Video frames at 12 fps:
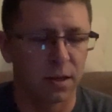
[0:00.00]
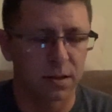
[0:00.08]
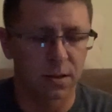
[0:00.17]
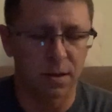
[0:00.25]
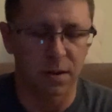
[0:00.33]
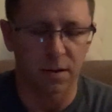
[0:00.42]

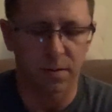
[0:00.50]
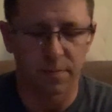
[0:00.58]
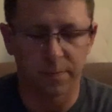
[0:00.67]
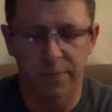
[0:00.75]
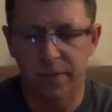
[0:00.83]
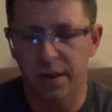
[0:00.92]
So
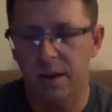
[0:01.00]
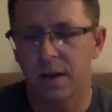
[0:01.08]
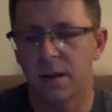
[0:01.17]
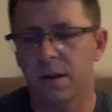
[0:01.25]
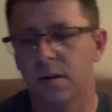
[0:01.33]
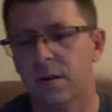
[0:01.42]

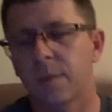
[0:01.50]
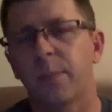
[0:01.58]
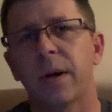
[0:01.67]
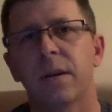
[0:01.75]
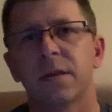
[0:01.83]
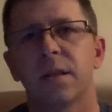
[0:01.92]
little
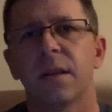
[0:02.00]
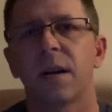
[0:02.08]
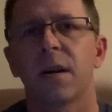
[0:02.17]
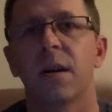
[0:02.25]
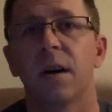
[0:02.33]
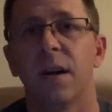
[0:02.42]
comparison
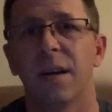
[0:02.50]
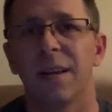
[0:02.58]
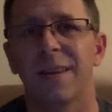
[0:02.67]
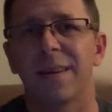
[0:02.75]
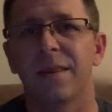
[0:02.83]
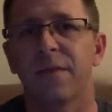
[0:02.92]
there.
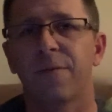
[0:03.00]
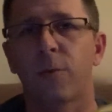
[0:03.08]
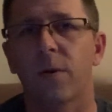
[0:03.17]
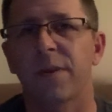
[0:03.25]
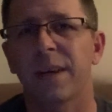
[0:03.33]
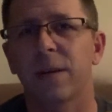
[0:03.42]
The
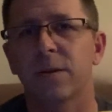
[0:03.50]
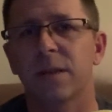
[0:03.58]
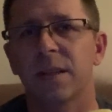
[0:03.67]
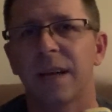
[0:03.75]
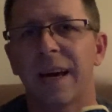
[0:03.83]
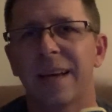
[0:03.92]

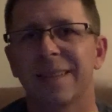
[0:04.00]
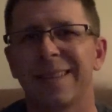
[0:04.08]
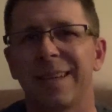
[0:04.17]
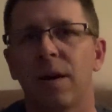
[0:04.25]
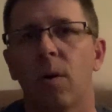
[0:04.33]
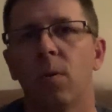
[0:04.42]
4000 has
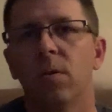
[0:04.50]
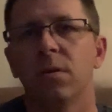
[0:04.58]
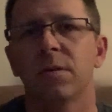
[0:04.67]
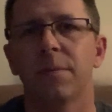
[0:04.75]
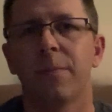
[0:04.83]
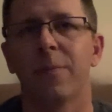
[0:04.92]
the
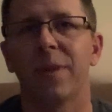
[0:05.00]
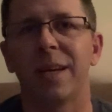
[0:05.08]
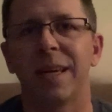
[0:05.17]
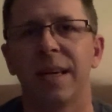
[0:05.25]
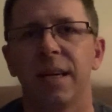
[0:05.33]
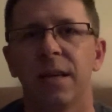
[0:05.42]
old
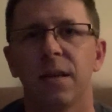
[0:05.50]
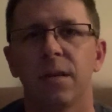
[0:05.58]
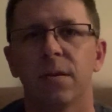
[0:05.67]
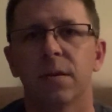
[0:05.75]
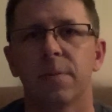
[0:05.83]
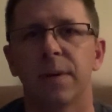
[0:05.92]
mini
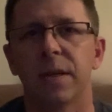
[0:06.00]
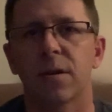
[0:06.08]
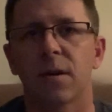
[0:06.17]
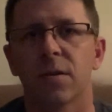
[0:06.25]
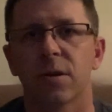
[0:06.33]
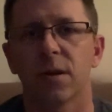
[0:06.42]
USB
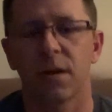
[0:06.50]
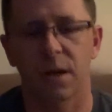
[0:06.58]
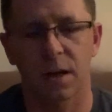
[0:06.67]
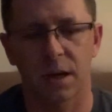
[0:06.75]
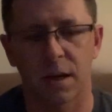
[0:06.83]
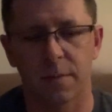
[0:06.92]
charger.
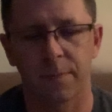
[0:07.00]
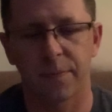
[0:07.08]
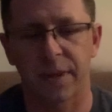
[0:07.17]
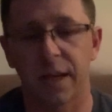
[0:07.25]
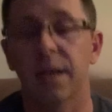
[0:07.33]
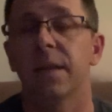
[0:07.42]

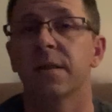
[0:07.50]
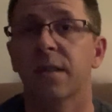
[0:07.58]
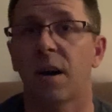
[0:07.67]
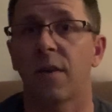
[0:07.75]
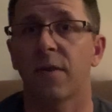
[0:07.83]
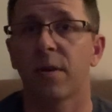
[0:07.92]
It is
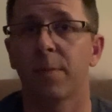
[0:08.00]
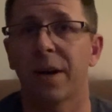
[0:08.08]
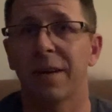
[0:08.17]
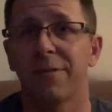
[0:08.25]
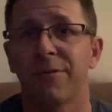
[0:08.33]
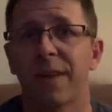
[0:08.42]
covered
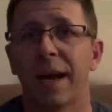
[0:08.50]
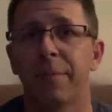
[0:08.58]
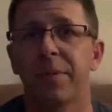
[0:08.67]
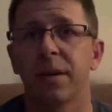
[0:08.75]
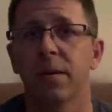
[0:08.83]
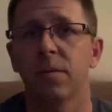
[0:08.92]
by a
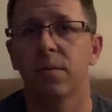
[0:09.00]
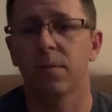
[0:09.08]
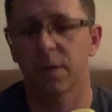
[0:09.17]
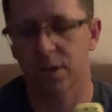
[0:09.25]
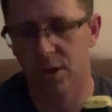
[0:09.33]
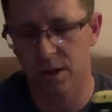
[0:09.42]
flap though,
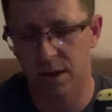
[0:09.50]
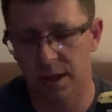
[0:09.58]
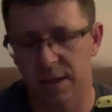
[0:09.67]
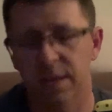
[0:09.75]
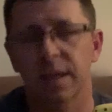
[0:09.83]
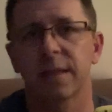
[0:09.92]
which
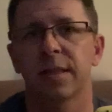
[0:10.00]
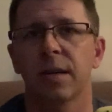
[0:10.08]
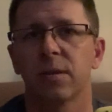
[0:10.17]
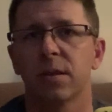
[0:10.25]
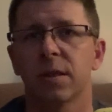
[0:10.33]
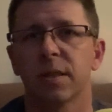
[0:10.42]
the
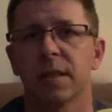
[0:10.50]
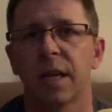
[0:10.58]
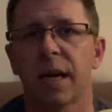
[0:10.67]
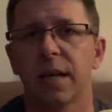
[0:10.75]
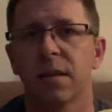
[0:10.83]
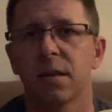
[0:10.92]
6000 is
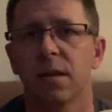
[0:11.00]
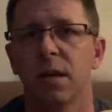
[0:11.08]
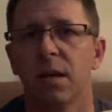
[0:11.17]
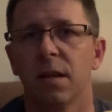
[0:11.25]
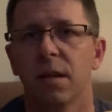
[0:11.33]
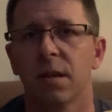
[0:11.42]
not.
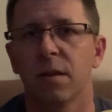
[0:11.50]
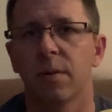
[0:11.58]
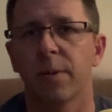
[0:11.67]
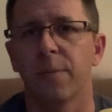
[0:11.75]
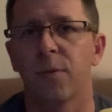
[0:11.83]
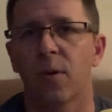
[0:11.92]
A
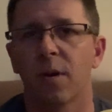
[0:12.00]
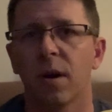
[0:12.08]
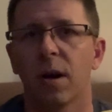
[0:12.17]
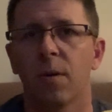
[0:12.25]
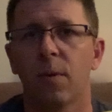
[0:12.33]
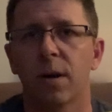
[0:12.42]
little bit
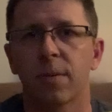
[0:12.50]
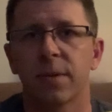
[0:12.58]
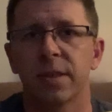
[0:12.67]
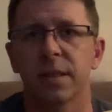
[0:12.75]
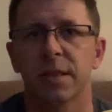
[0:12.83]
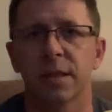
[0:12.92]
more water
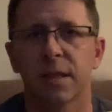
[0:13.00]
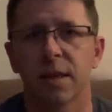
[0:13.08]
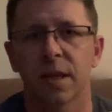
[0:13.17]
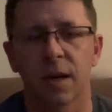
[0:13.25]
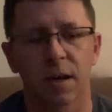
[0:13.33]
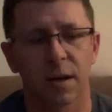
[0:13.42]

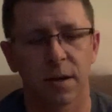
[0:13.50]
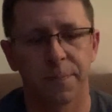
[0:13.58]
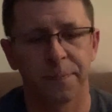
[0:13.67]
resistant there.